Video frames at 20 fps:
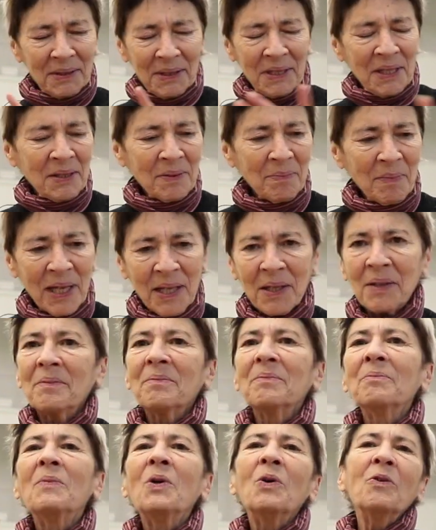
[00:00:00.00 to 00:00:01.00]
doesn't matter,
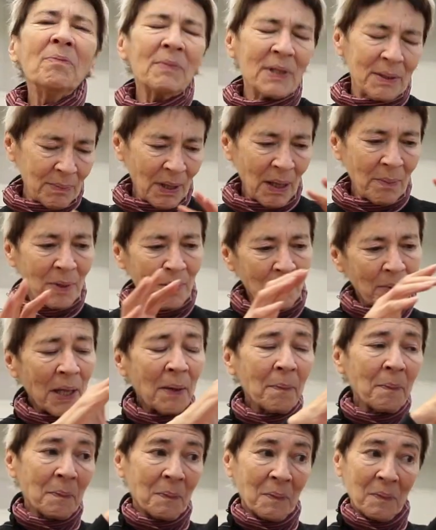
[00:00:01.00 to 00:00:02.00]
movement, blah, blah,
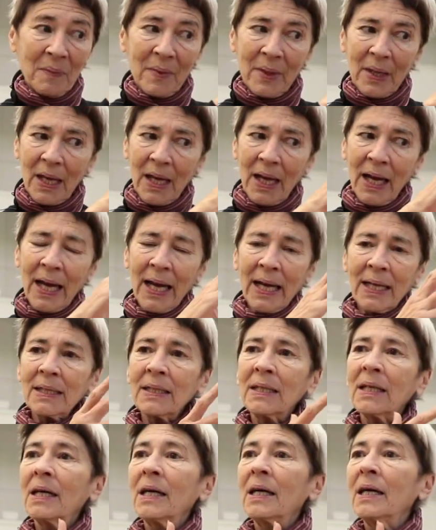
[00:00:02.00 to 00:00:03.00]
blah. And